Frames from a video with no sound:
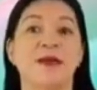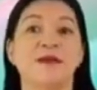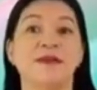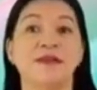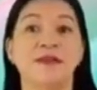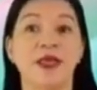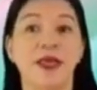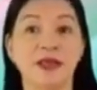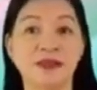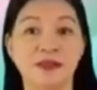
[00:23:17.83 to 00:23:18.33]

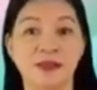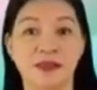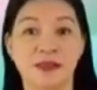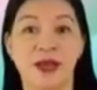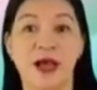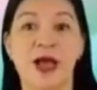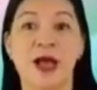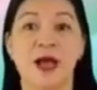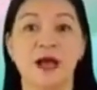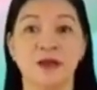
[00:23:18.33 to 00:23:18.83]
Next,
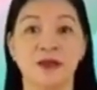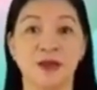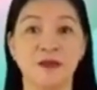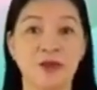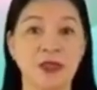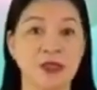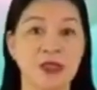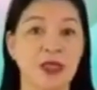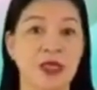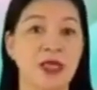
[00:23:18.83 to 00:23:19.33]

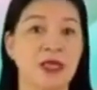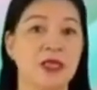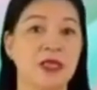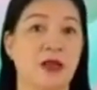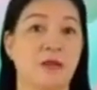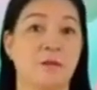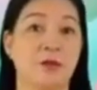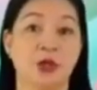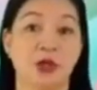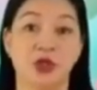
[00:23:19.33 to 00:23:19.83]
activity
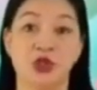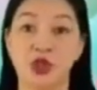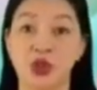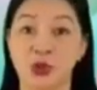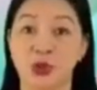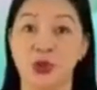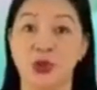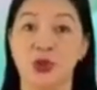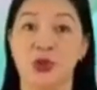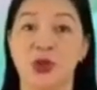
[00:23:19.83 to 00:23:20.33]
number
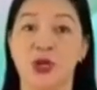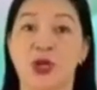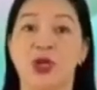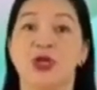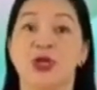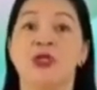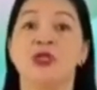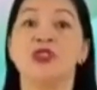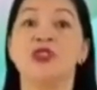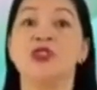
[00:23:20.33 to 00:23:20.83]
2,
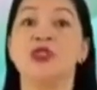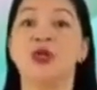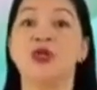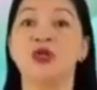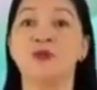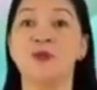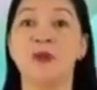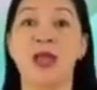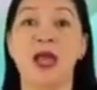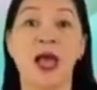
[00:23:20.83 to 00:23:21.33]

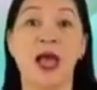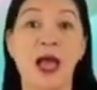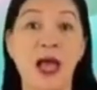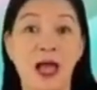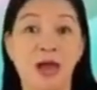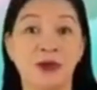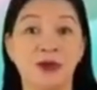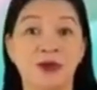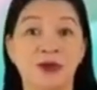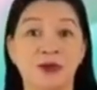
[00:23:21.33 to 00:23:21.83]
sort me
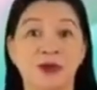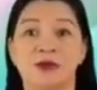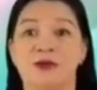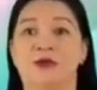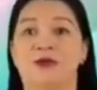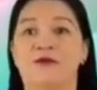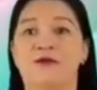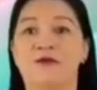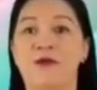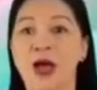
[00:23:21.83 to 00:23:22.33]
out,
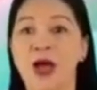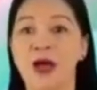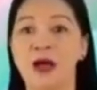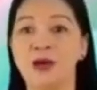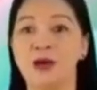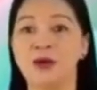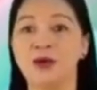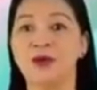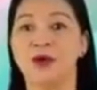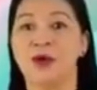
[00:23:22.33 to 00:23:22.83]

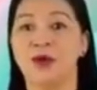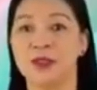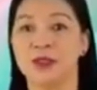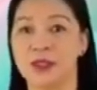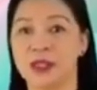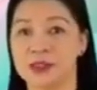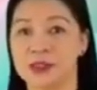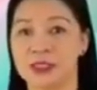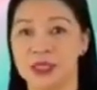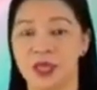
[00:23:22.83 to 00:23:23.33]
found on
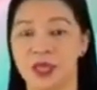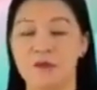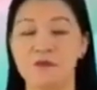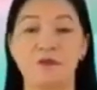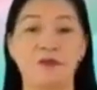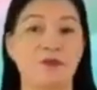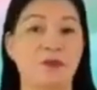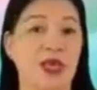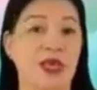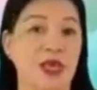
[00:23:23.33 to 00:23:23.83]
the same
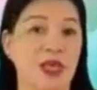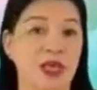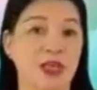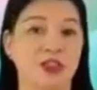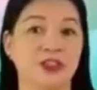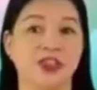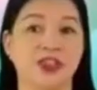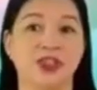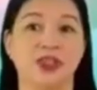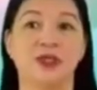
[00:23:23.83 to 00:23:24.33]

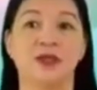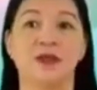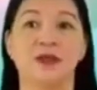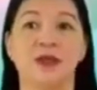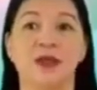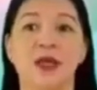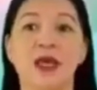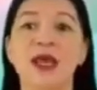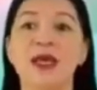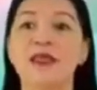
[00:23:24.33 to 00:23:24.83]
page.
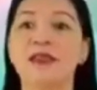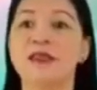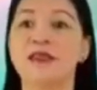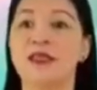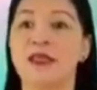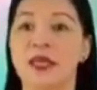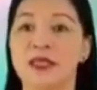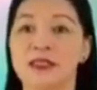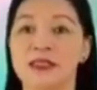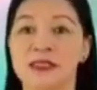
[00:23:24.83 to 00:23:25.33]
And
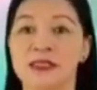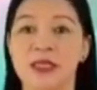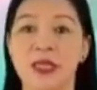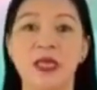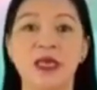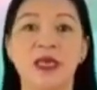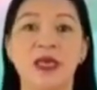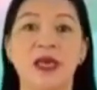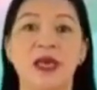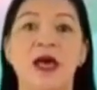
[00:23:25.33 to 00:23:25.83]

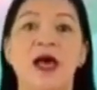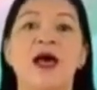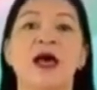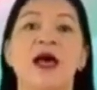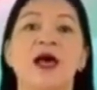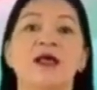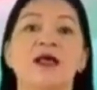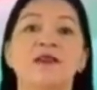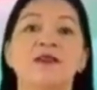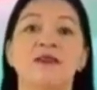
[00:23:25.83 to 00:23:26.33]
lastly,
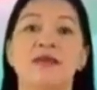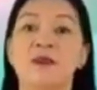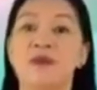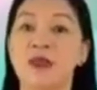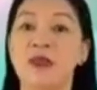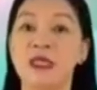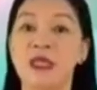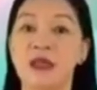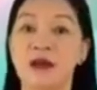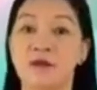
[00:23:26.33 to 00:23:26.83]

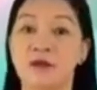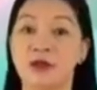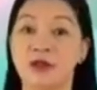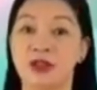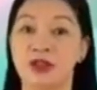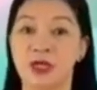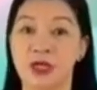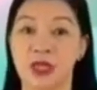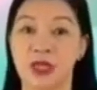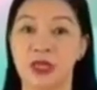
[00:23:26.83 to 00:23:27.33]
activity number
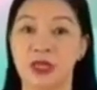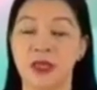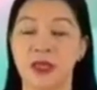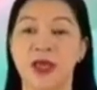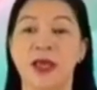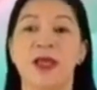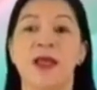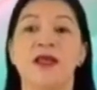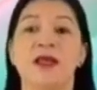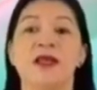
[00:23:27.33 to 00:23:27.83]
3,
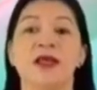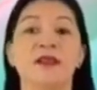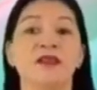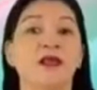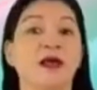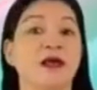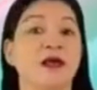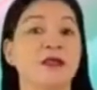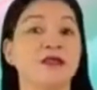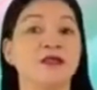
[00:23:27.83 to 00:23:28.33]
let
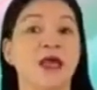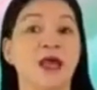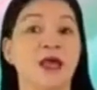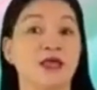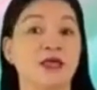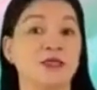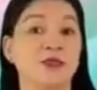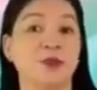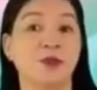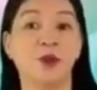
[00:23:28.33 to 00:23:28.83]
us
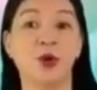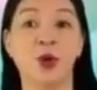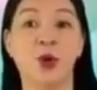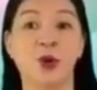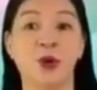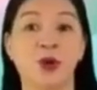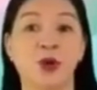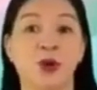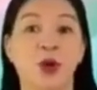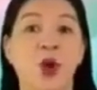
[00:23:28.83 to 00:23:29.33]

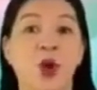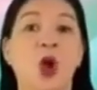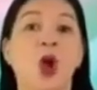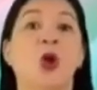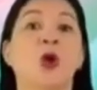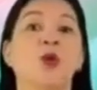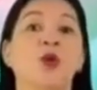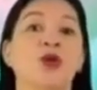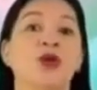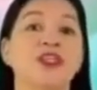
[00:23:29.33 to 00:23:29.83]
explore,
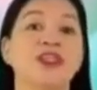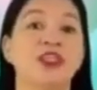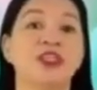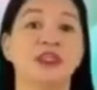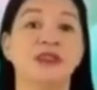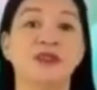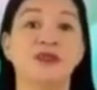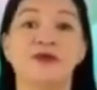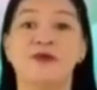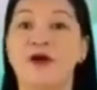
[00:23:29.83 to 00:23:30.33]
which
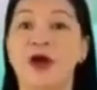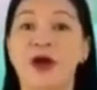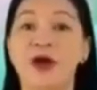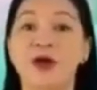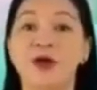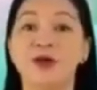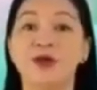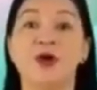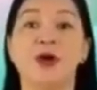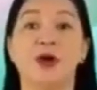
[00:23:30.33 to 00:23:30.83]
is
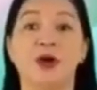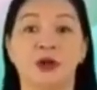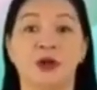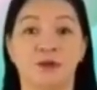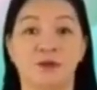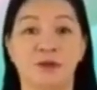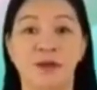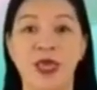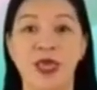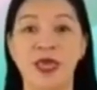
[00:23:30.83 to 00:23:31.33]
found on
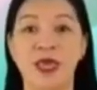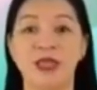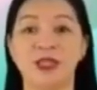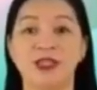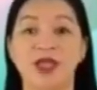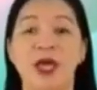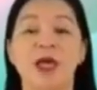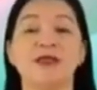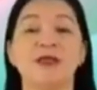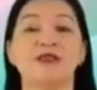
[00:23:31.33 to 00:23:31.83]

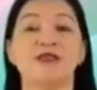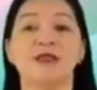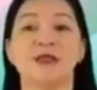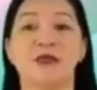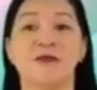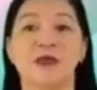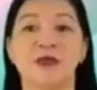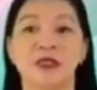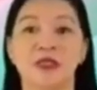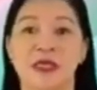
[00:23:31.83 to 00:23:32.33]
page
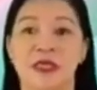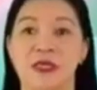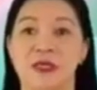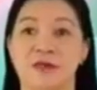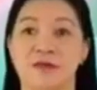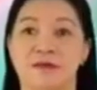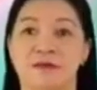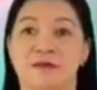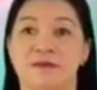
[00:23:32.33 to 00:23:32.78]
17.